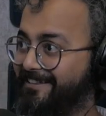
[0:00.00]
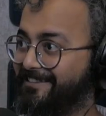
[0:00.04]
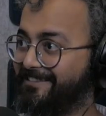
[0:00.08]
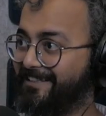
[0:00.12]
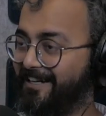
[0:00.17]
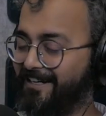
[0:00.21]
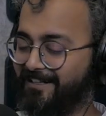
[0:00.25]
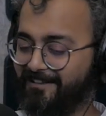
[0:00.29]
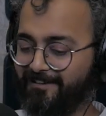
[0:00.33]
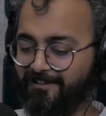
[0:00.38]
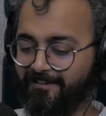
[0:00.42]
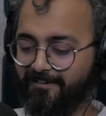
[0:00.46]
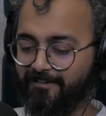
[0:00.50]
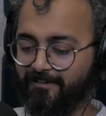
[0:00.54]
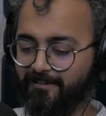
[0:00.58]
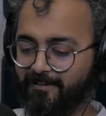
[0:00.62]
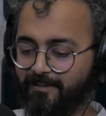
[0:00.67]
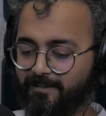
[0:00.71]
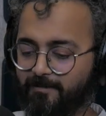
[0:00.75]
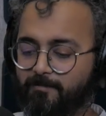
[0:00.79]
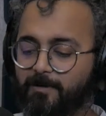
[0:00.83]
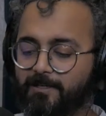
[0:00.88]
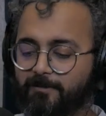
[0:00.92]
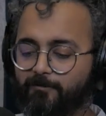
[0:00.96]
exactly.
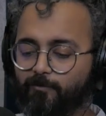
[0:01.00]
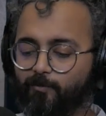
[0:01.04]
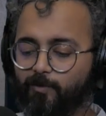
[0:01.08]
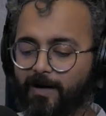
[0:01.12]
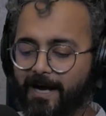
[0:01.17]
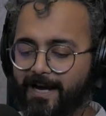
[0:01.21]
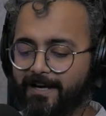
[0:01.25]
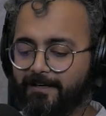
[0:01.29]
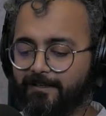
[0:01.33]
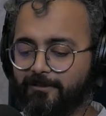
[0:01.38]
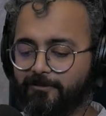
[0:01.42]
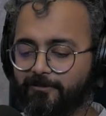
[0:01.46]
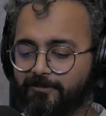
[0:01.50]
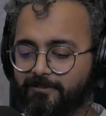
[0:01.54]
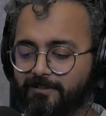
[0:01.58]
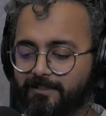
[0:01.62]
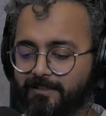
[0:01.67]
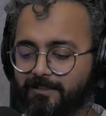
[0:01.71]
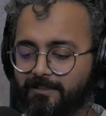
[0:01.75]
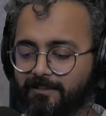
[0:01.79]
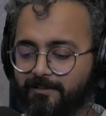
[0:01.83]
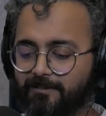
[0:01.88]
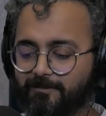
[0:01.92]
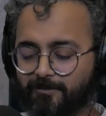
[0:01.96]
But why do you
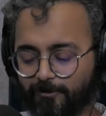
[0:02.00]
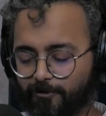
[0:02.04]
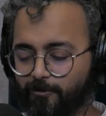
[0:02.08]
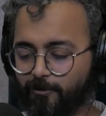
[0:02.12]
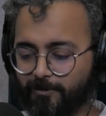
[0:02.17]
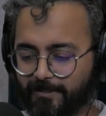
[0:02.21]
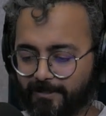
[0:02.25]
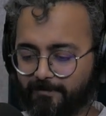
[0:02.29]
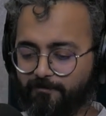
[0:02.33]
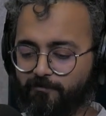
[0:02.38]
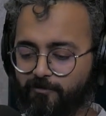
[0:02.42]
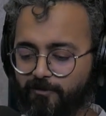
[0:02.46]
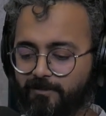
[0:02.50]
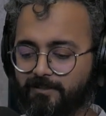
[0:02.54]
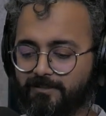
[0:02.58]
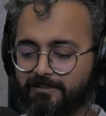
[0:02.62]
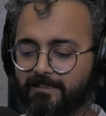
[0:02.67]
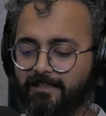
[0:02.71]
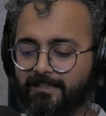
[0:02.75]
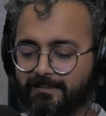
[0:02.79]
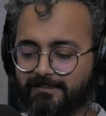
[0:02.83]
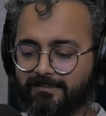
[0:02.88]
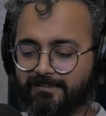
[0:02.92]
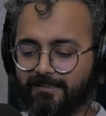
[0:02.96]
think... So, okay, first
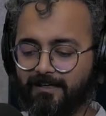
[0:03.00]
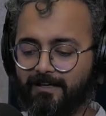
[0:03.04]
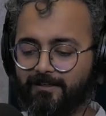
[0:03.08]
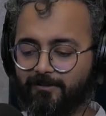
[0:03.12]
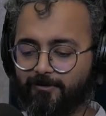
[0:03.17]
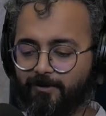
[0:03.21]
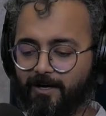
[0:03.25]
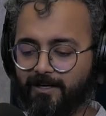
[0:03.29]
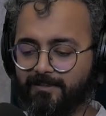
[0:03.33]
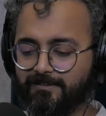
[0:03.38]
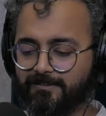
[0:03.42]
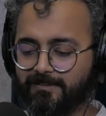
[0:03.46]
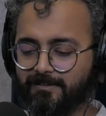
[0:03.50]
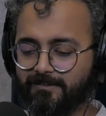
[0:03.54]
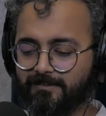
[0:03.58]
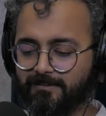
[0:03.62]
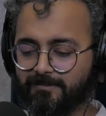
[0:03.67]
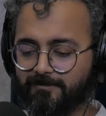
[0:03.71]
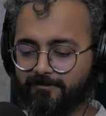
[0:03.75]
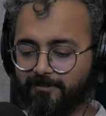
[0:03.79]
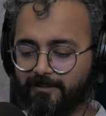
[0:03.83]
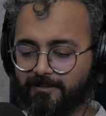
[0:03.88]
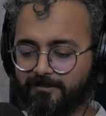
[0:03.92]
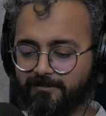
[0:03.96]
let's try to answer this
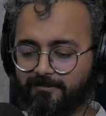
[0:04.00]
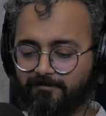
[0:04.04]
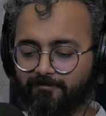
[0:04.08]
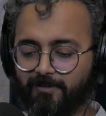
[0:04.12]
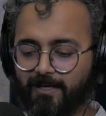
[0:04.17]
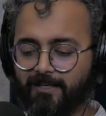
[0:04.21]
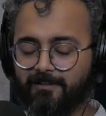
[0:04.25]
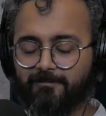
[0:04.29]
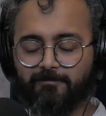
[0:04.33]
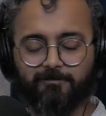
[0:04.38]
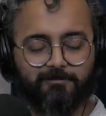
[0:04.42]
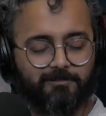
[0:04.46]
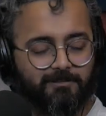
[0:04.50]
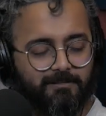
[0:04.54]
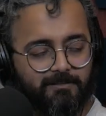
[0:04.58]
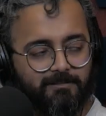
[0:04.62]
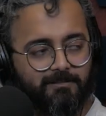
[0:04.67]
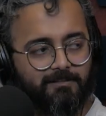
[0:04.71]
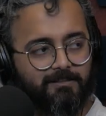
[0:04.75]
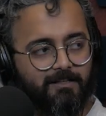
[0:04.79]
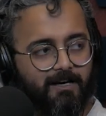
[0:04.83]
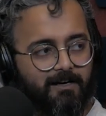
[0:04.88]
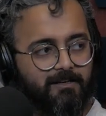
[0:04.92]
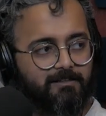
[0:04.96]
question. Why do you think the
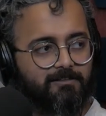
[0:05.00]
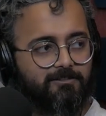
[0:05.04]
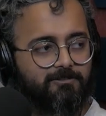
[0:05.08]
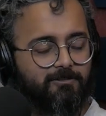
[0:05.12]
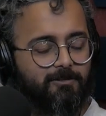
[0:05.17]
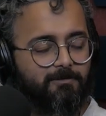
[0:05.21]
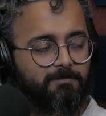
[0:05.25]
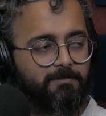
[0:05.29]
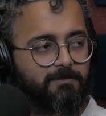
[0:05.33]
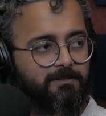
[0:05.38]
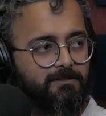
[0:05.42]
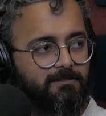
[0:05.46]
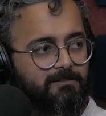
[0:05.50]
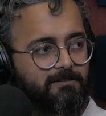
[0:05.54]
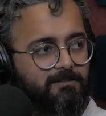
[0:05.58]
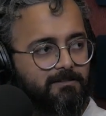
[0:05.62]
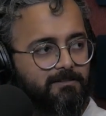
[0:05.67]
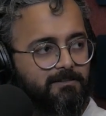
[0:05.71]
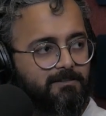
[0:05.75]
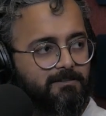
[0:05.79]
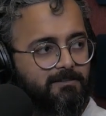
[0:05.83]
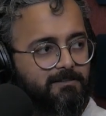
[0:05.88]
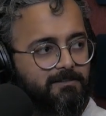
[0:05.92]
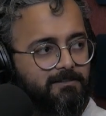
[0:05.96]
guard stopped her?
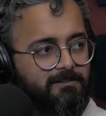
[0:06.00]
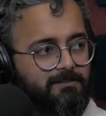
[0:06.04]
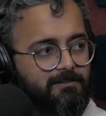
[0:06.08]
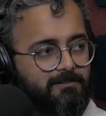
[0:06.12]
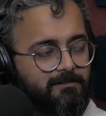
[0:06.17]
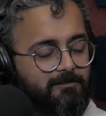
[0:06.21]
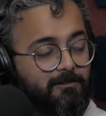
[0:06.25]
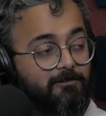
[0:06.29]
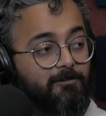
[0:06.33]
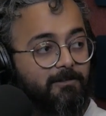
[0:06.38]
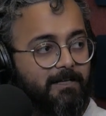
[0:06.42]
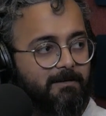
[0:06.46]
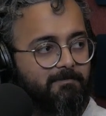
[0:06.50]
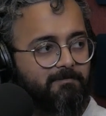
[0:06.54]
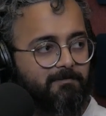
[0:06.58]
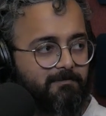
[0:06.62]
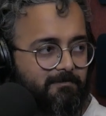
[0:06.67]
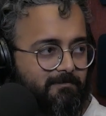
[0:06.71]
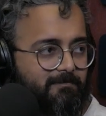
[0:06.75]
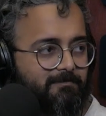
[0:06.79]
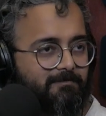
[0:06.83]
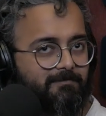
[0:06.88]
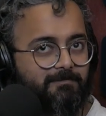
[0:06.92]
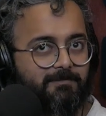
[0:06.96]

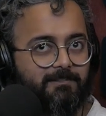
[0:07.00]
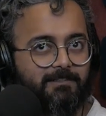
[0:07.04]
Them.